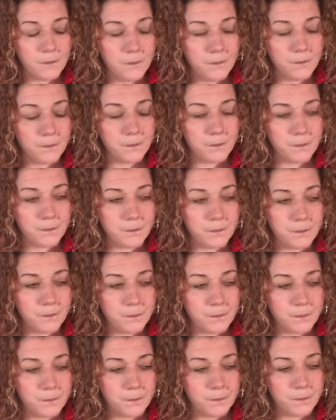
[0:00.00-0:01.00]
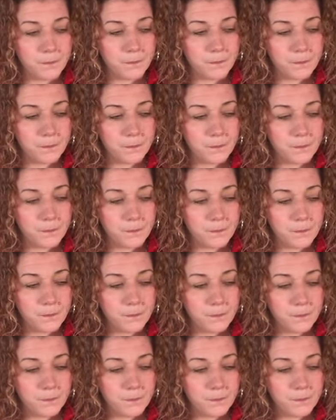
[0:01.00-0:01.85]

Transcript: (no one is talking)